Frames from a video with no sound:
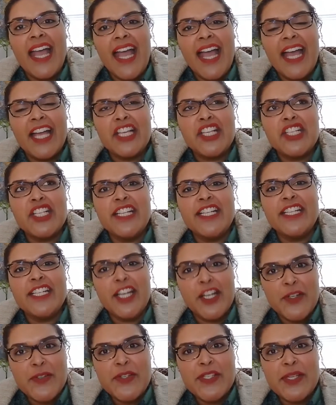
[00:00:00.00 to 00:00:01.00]
actually
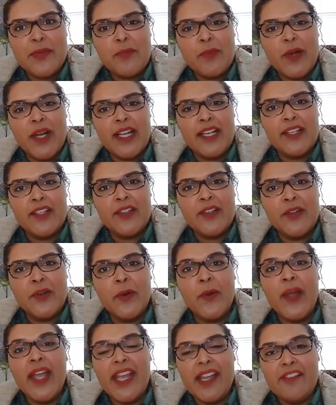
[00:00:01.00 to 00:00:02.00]
know someone
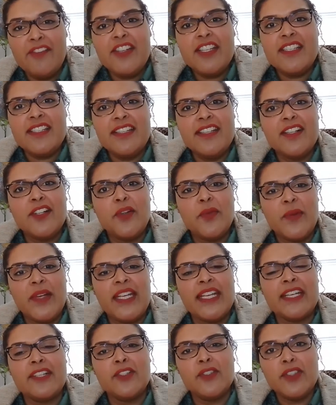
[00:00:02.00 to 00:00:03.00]
who every single
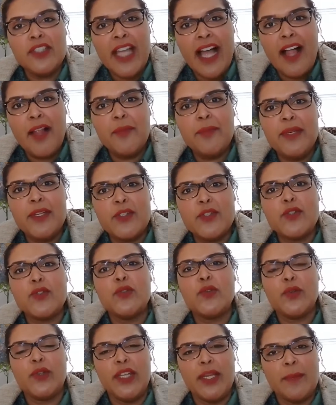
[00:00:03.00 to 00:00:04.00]
week can tell me a
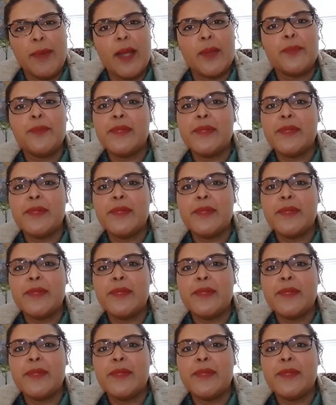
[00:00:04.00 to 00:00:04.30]
story about